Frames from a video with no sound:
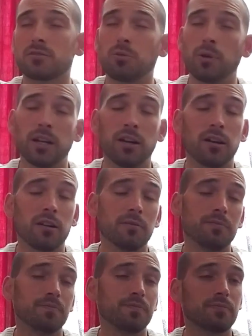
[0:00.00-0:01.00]

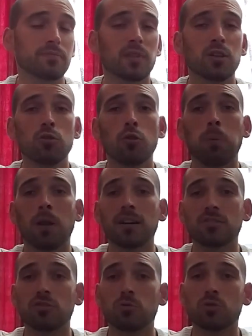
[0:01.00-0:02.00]
Twitter, Google+,
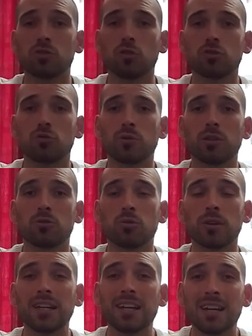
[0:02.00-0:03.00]
True Results
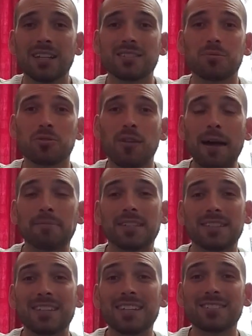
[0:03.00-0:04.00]
303. Subscribe
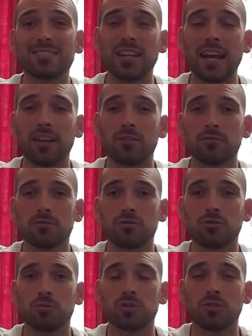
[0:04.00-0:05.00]
to this channel,
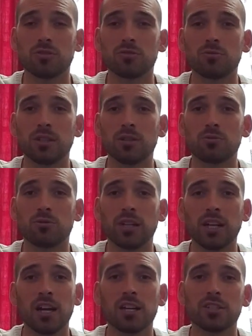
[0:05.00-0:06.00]
True Results
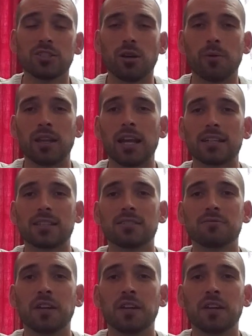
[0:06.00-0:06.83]
303. Share and like these